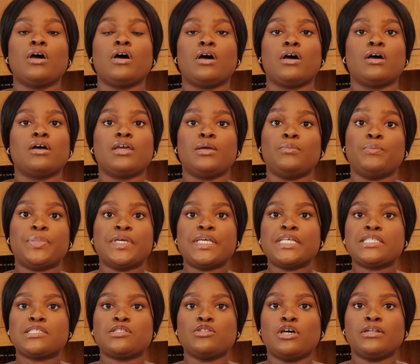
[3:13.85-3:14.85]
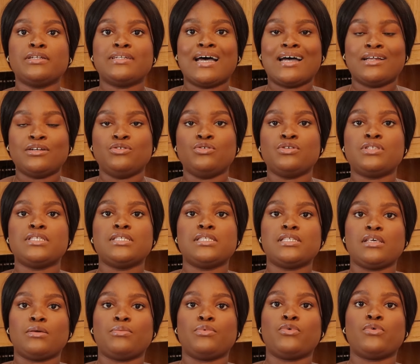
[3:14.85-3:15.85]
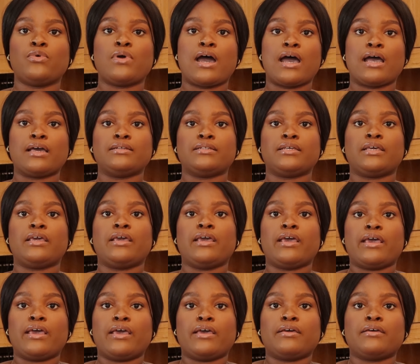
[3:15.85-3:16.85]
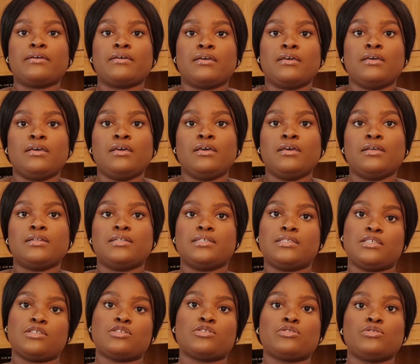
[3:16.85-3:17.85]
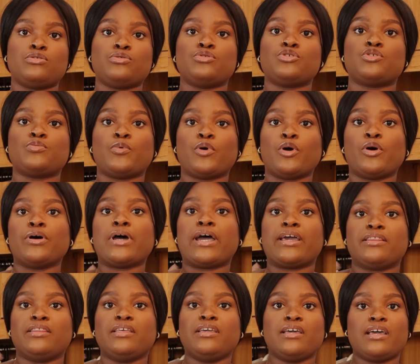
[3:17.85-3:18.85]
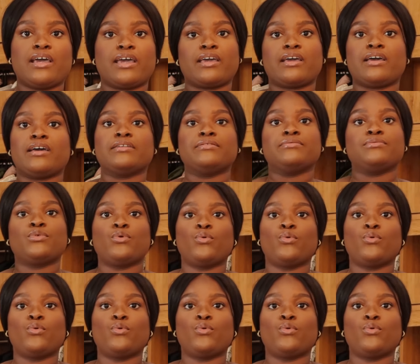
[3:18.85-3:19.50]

uh, a bit not that noticeable and here this is loose but I think I can